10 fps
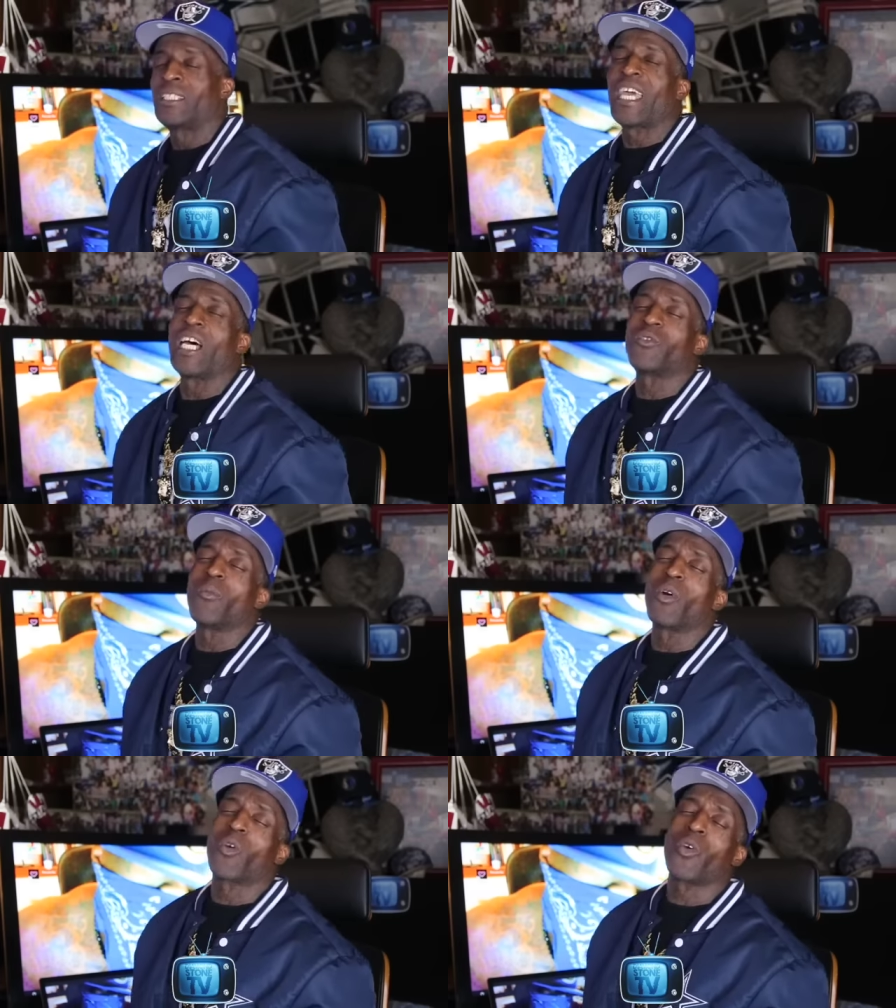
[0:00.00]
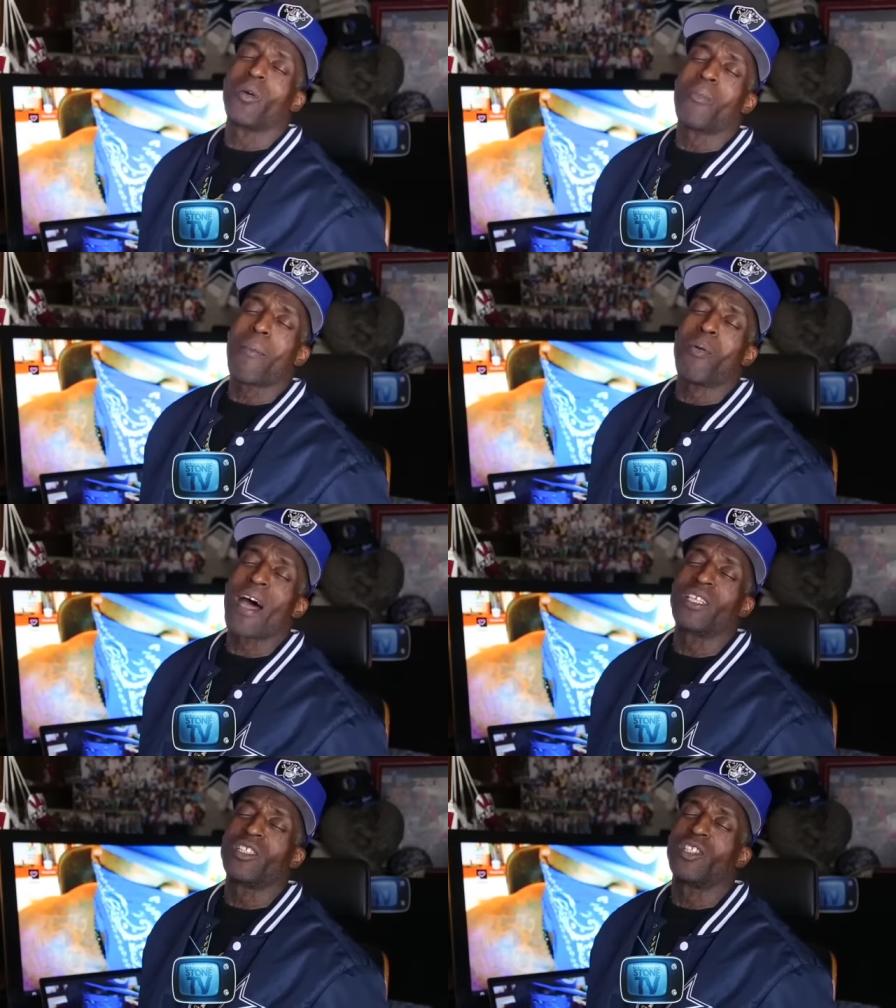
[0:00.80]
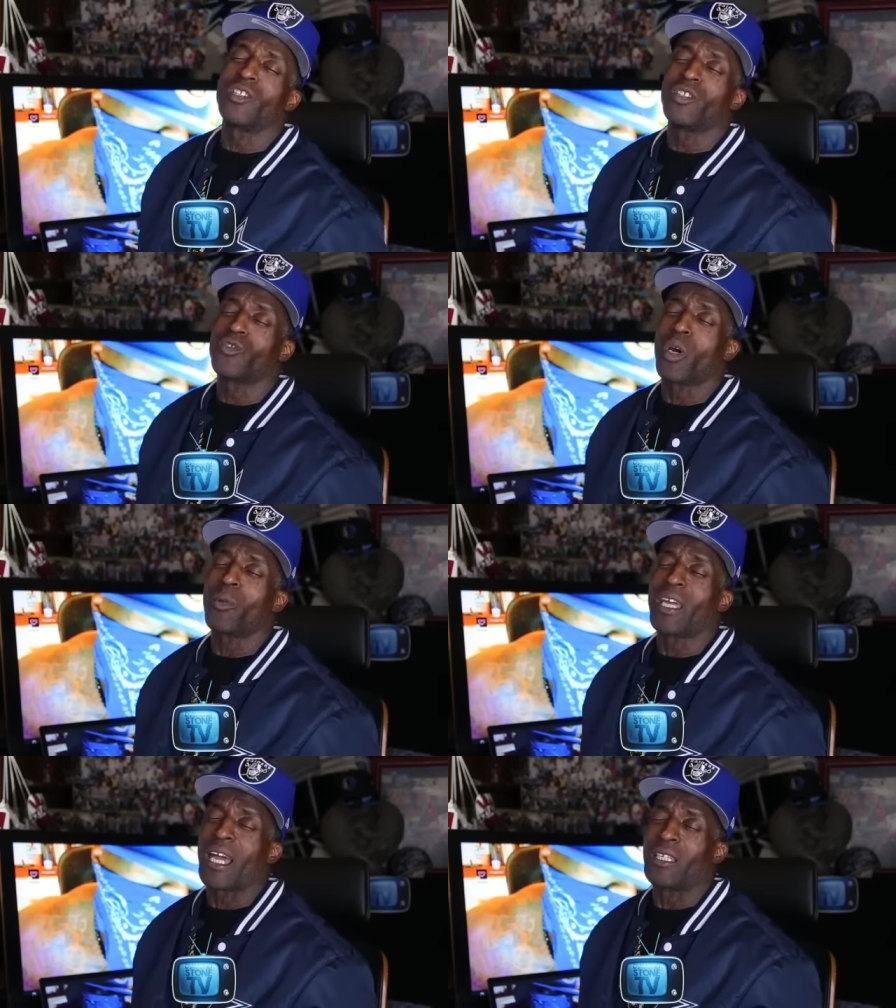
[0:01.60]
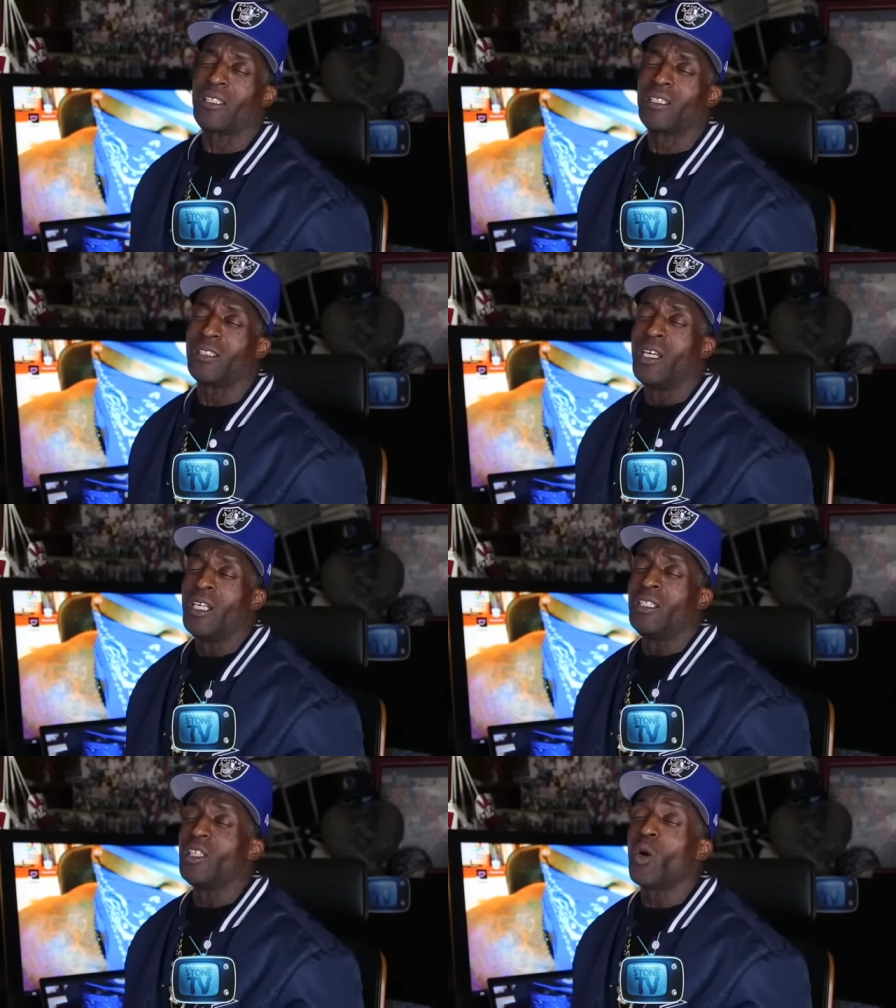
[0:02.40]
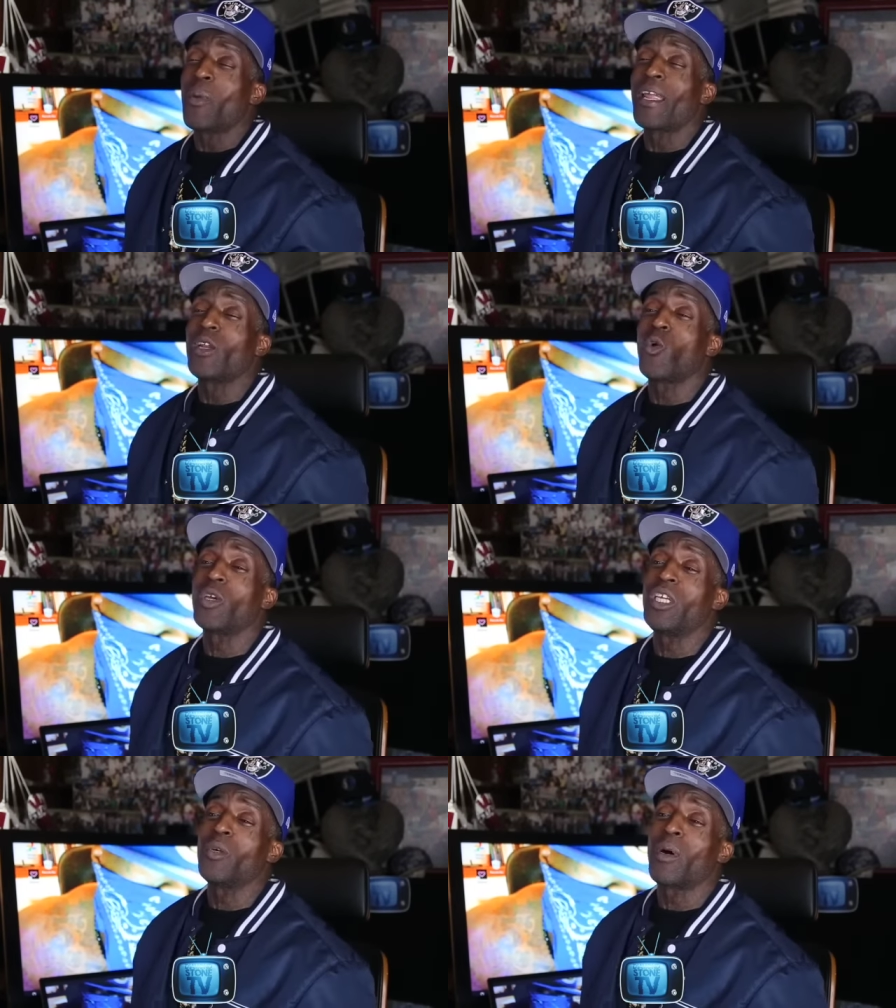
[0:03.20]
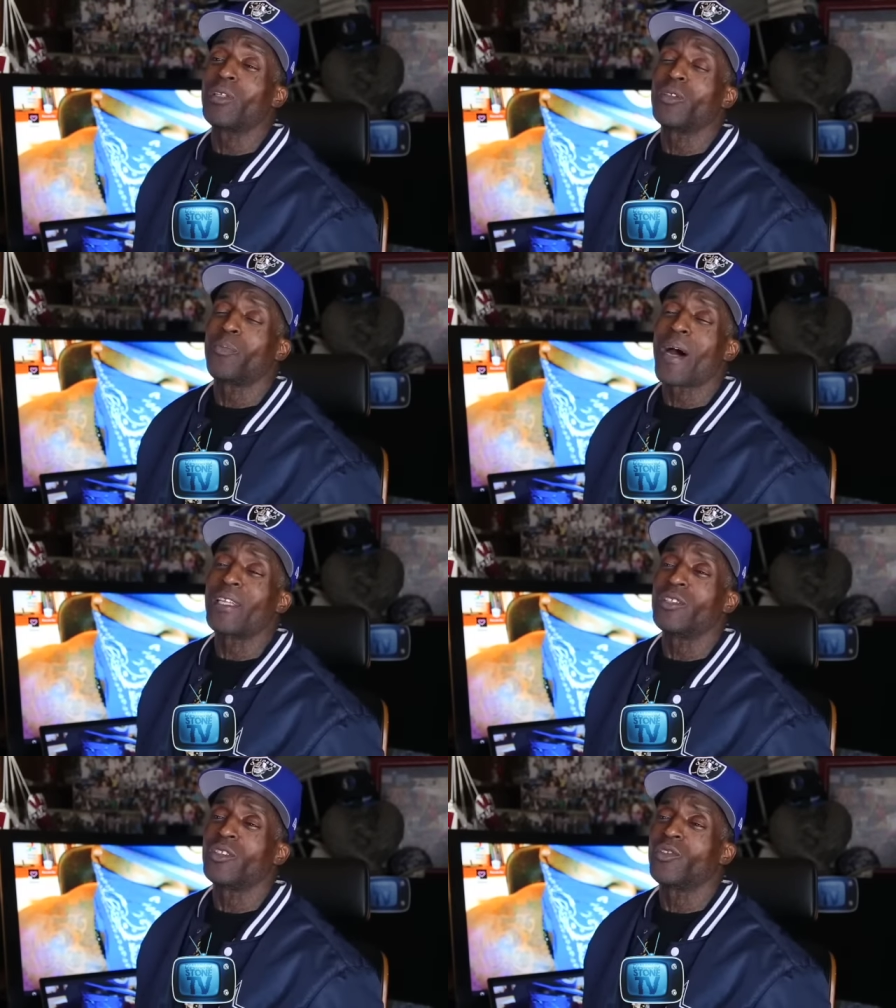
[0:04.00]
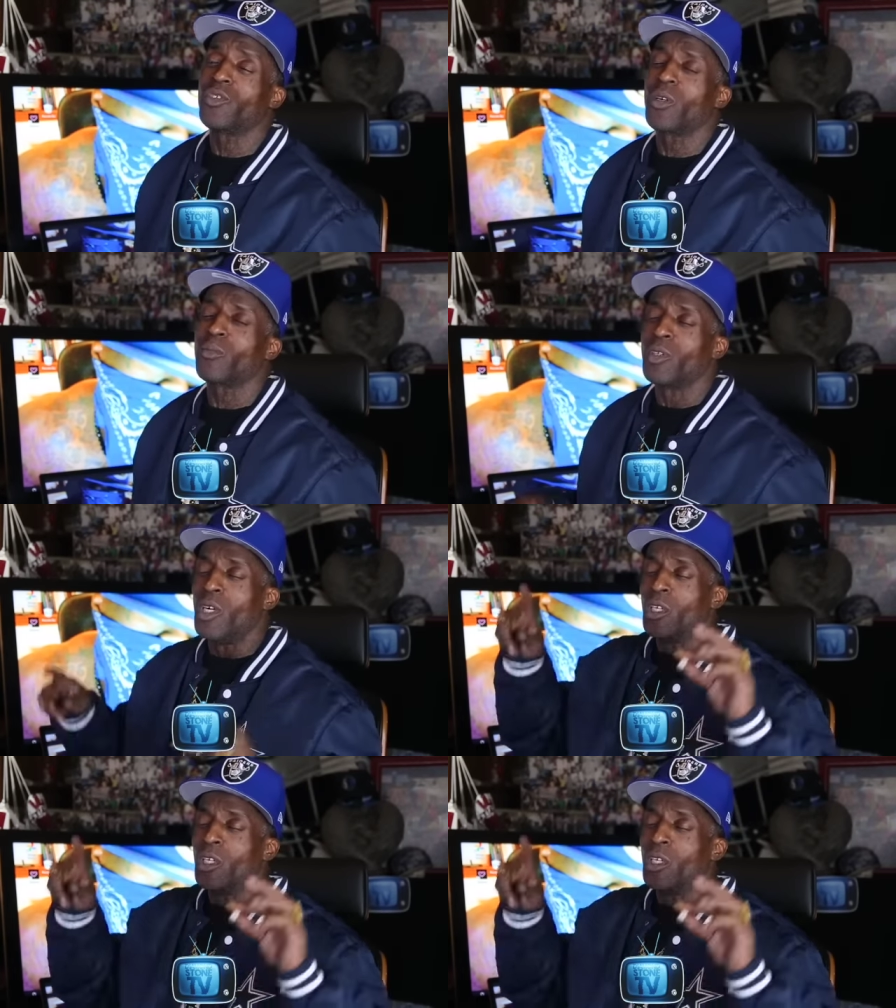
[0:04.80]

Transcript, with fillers: Tales from a Crip, my partner Little Trouble got killed. Didn't nobody know who killed my little partner Little Trouble.